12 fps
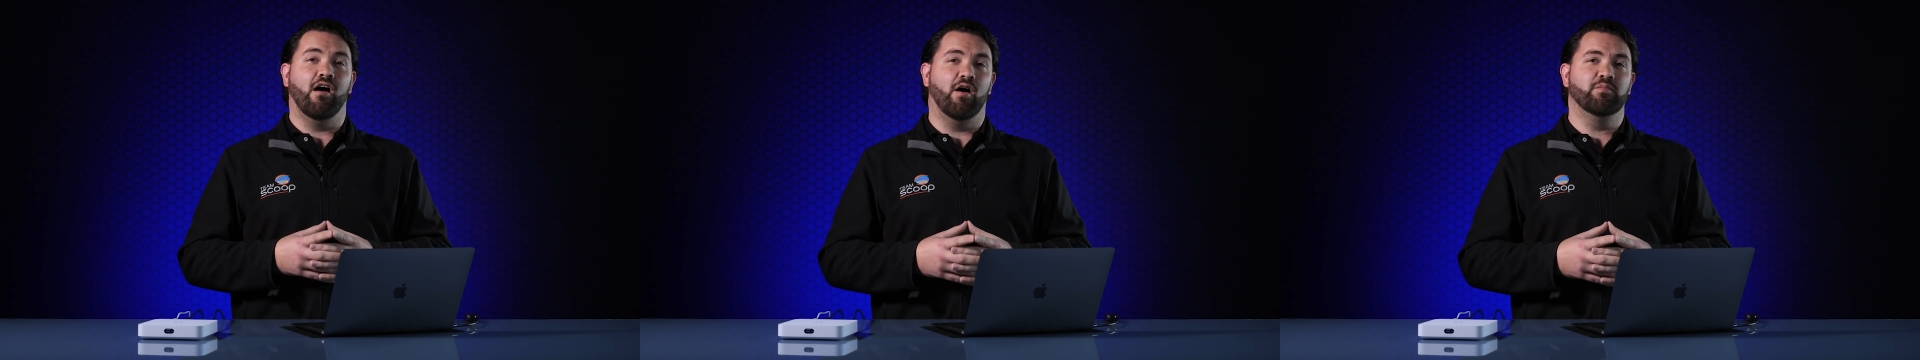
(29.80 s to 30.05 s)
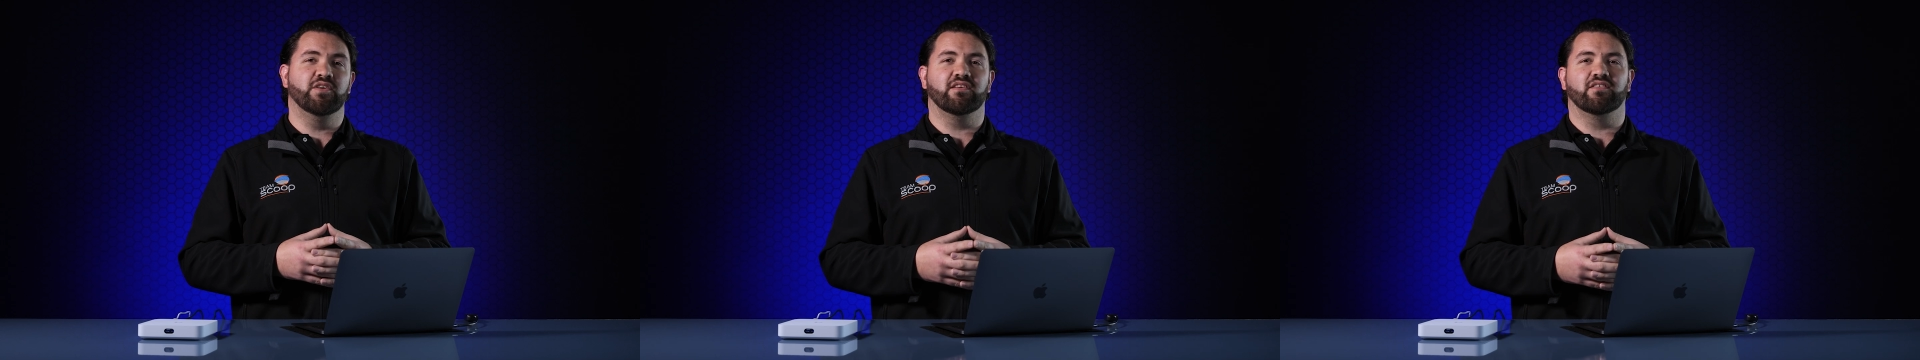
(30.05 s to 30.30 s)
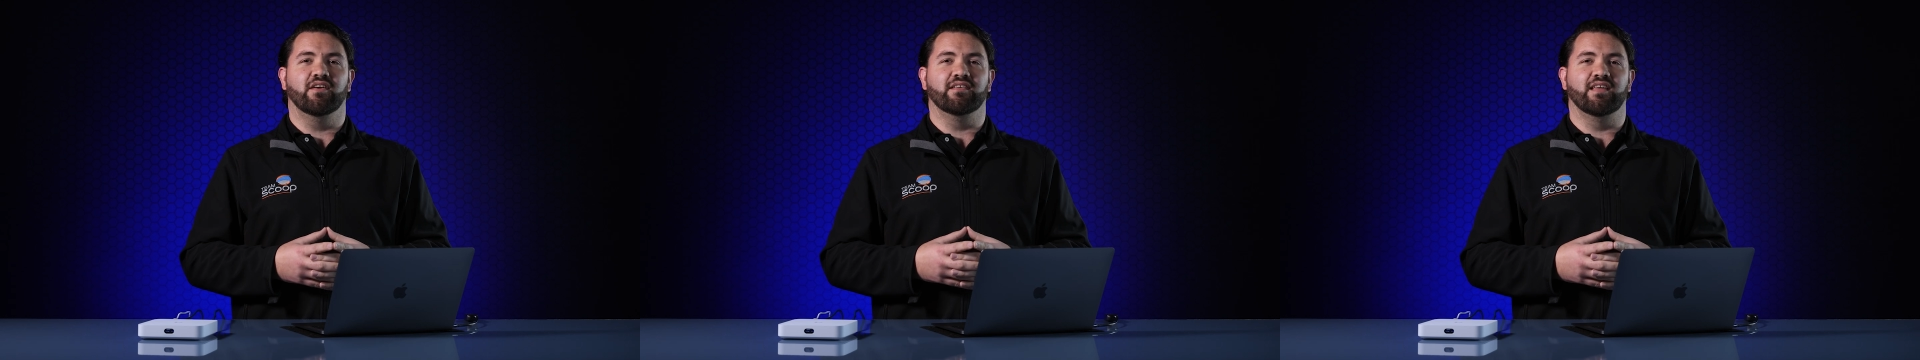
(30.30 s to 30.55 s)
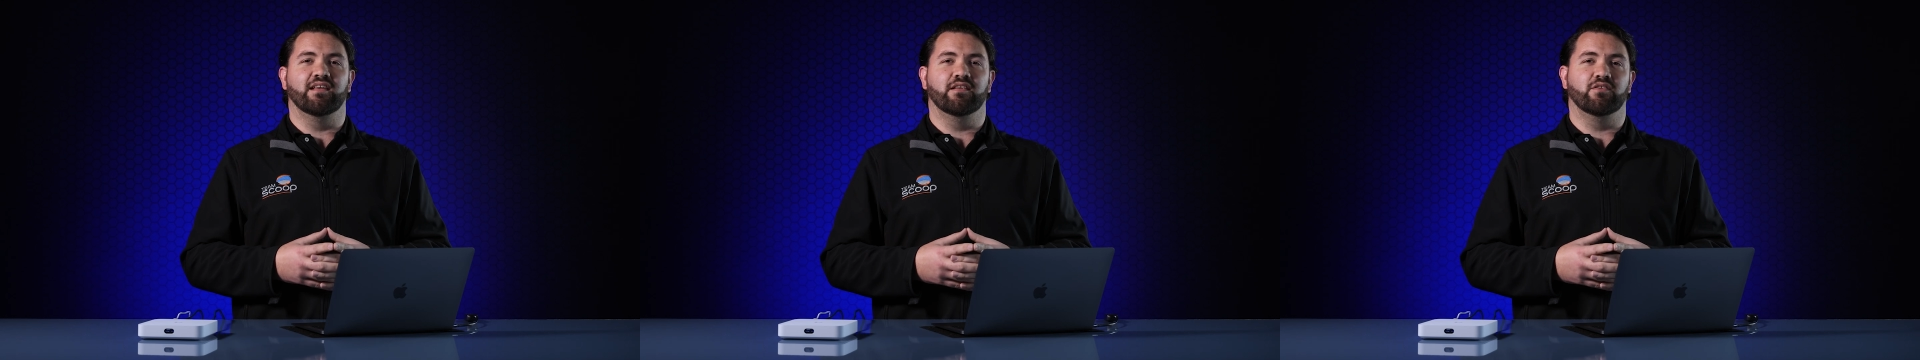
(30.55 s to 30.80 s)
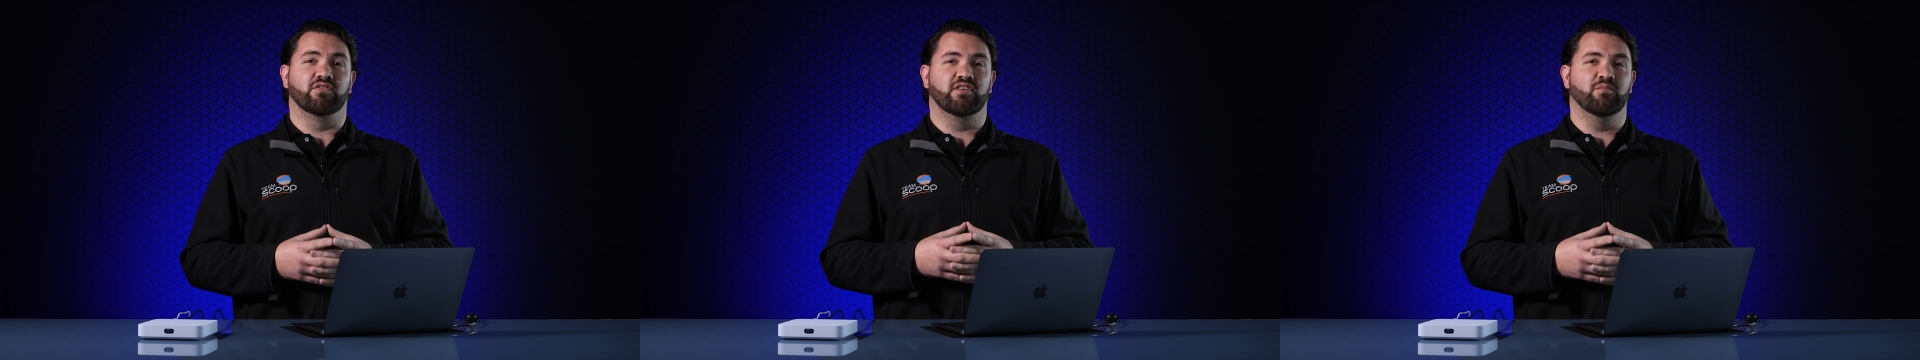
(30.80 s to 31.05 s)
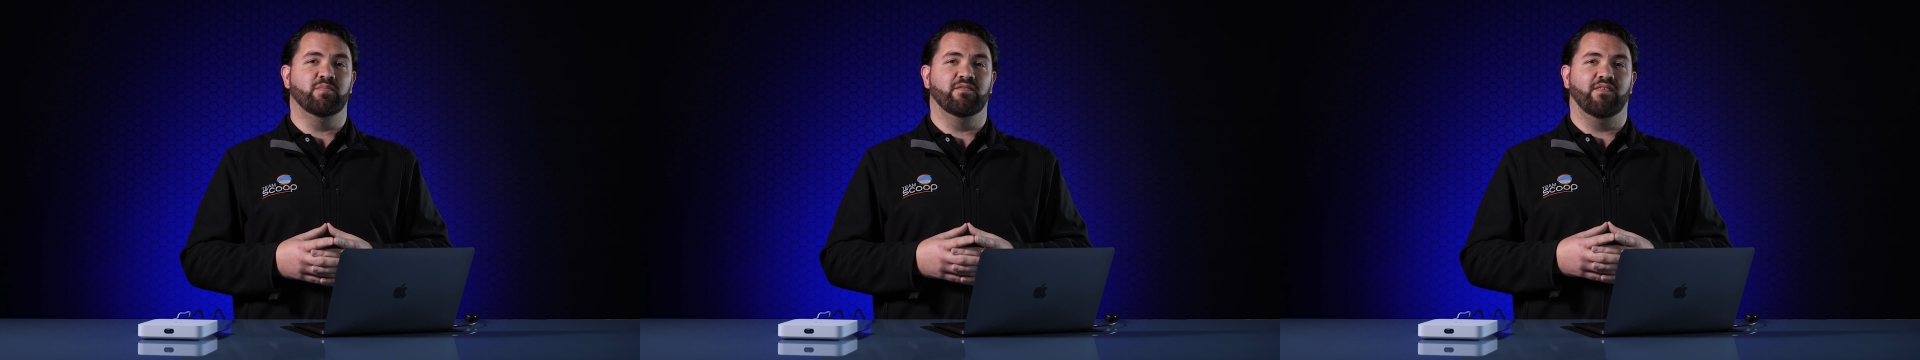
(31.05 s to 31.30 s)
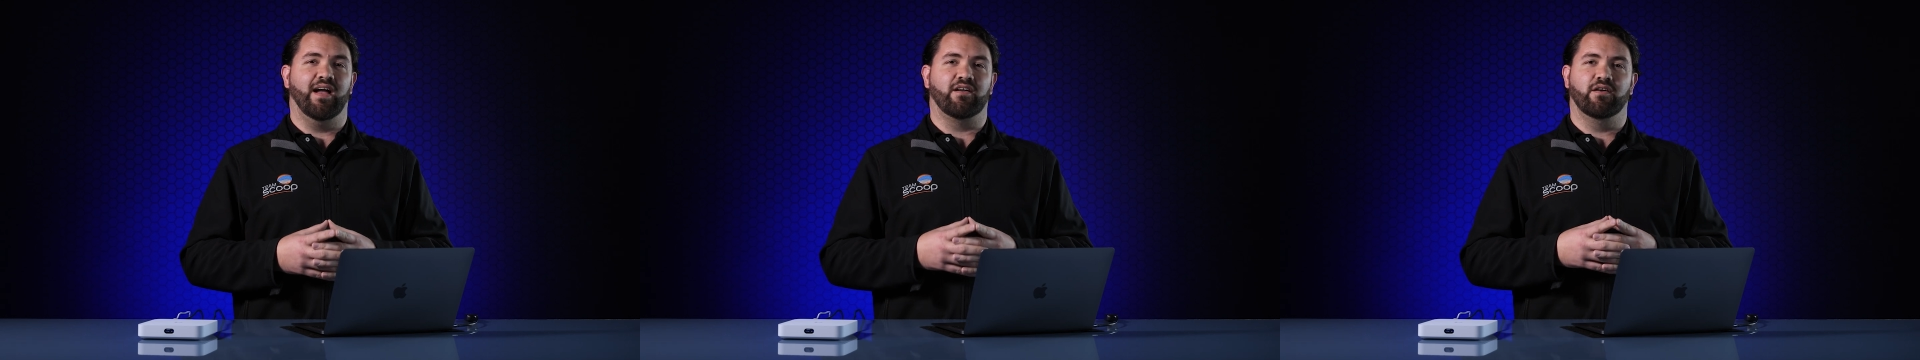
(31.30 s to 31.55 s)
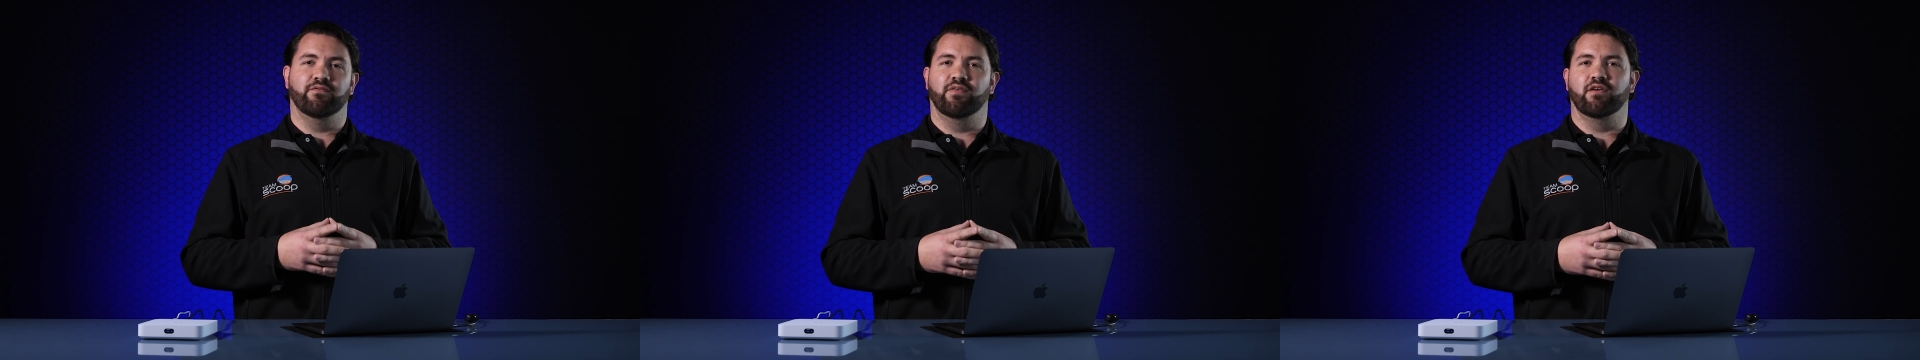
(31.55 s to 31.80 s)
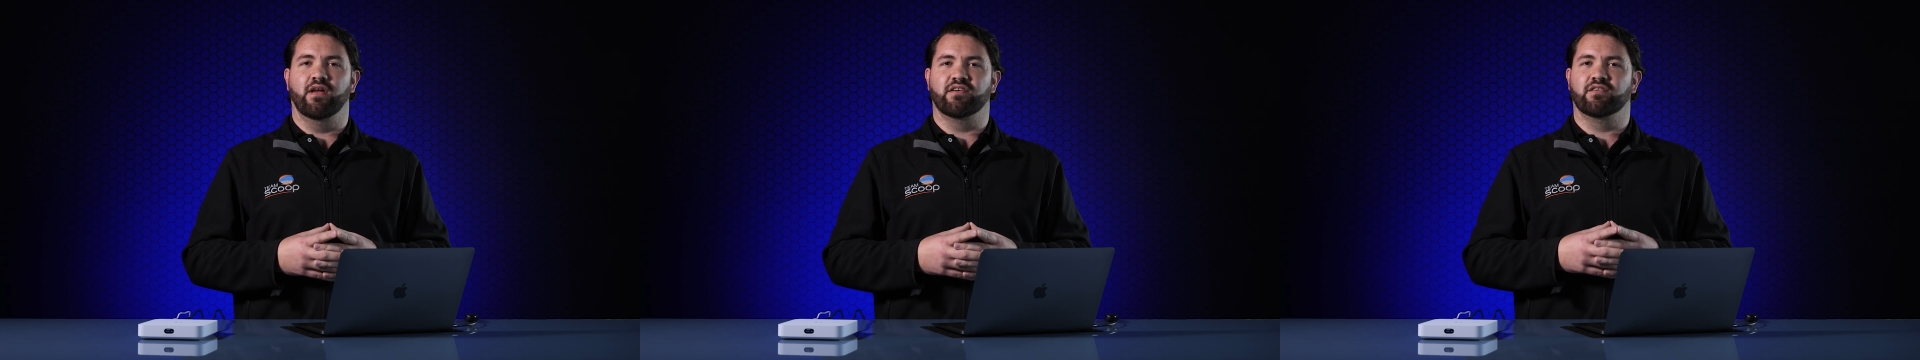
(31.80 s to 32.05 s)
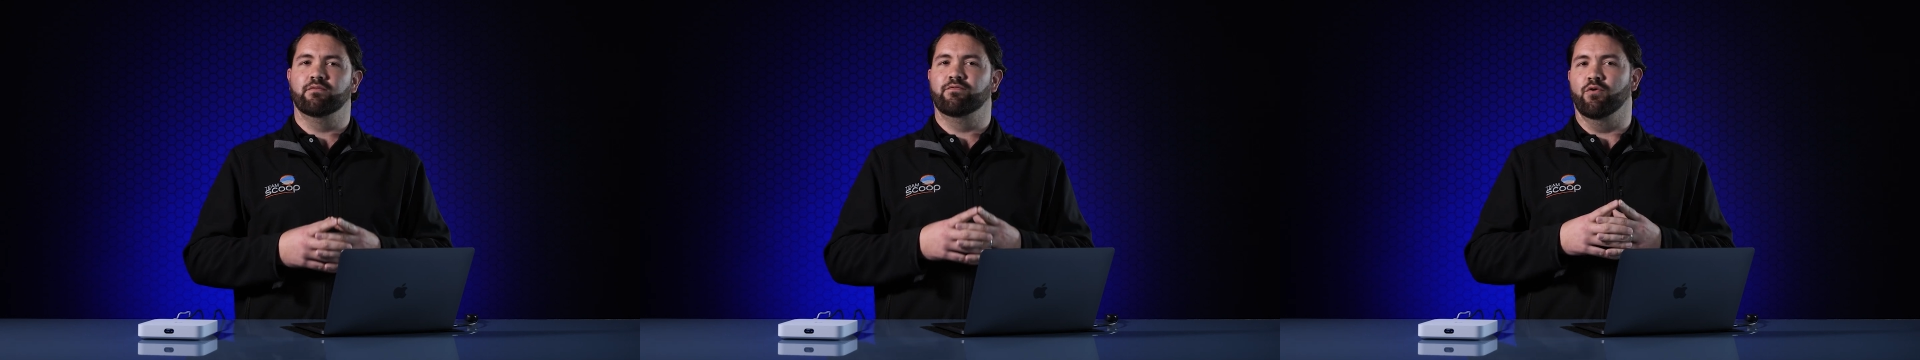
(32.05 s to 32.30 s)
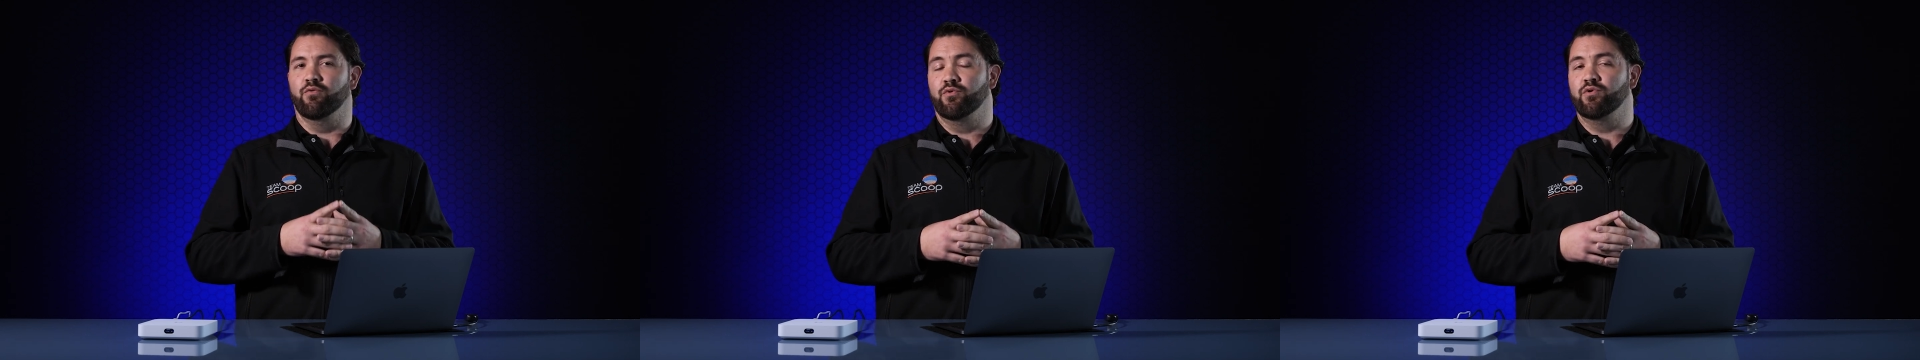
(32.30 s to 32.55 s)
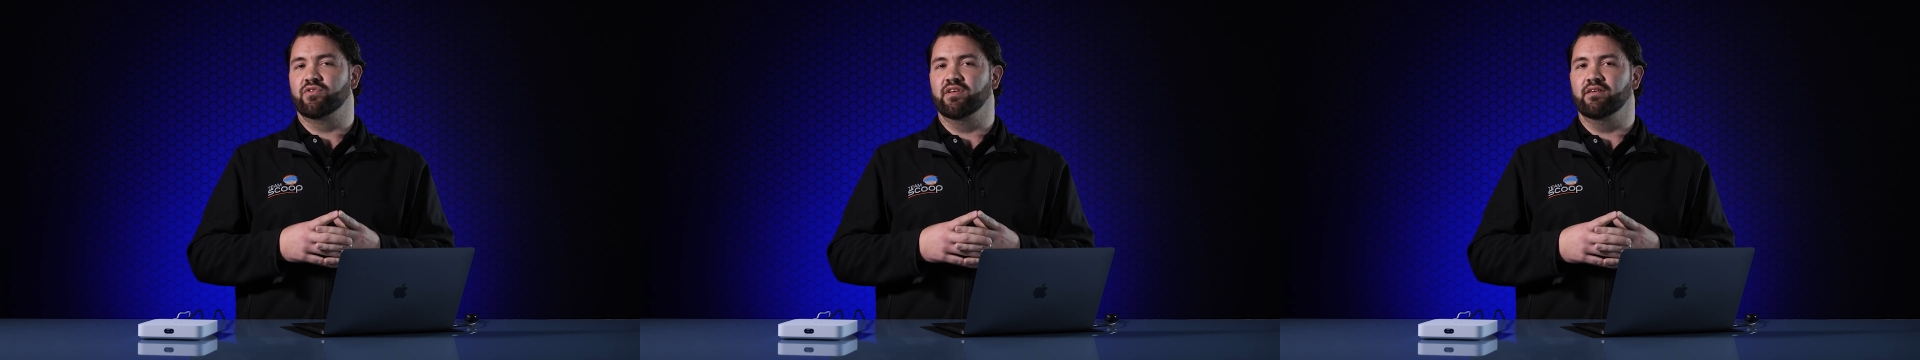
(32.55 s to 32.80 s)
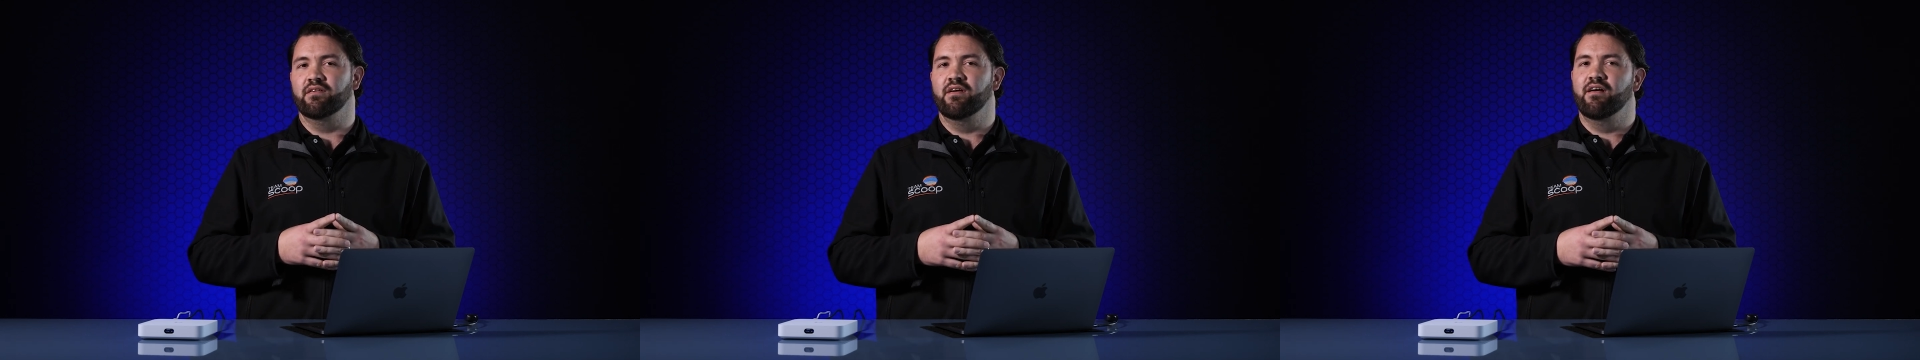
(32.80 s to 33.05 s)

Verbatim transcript: objects are intended to simplify configuration for routing,